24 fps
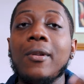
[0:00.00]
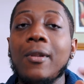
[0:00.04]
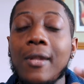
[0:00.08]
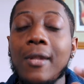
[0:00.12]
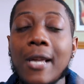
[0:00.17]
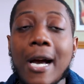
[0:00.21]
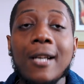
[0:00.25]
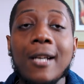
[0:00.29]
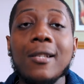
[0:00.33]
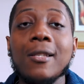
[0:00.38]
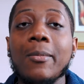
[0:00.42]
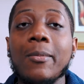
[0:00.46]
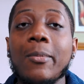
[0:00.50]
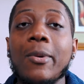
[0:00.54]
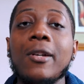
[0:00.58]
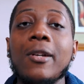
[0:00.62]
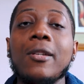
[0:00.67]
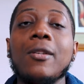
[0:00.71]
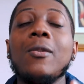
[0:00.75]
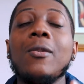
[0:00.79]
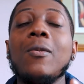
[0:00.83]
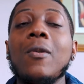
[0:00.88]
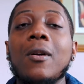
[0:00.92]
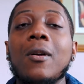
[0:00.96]
That's the
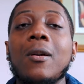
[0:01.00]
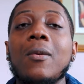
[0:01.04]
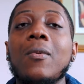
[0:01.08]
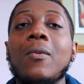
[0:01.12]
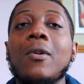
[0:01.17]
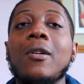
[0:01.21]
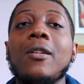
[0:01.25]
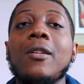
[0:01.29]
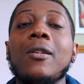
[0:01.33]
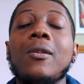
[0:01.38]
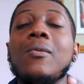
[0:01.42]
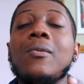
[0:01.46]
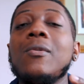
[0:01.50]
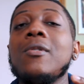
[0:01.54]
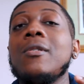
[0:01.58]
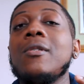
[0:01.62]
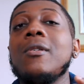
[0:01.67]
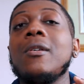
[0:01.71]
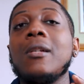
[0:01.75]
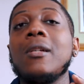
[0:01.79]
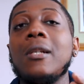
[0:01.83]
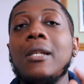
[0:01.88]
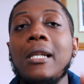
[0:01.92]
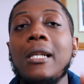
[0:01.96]
button you're gonna want to use.
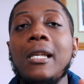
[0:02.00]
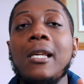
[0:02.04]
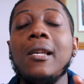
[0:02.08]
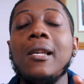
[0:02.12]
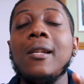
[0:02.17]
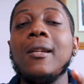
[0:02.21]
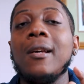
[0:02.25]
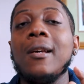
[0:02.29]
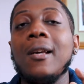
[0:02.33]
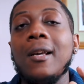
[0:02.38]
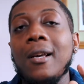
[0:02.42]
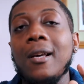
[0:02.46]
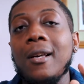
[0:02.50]
You're gonna need